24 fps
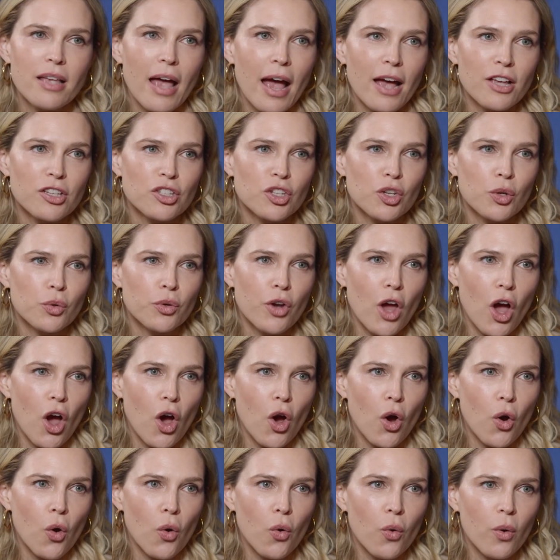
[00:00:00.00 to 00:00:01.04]
As you
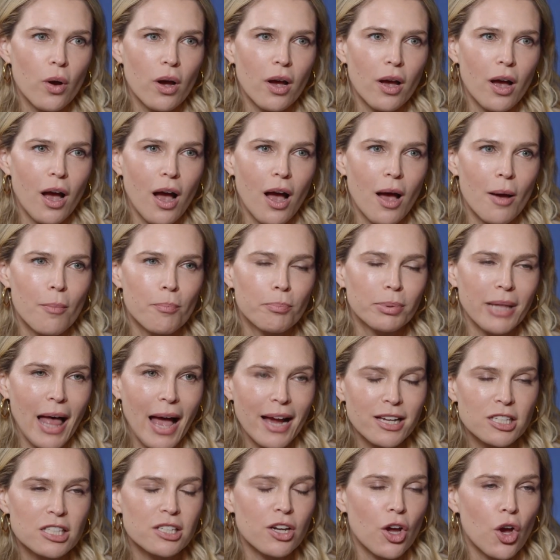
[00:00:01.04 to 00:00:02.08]
know,
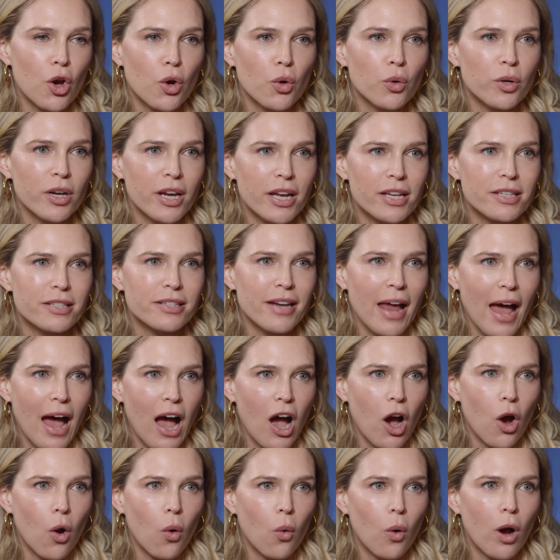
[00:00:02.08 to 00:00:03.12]
Blackstone is
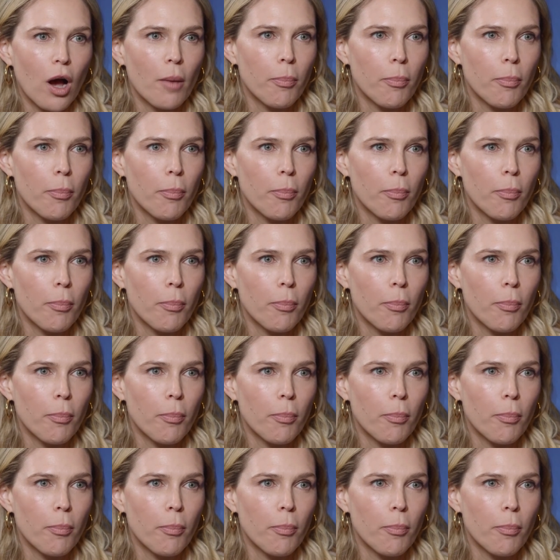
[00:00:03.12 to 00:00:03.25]
now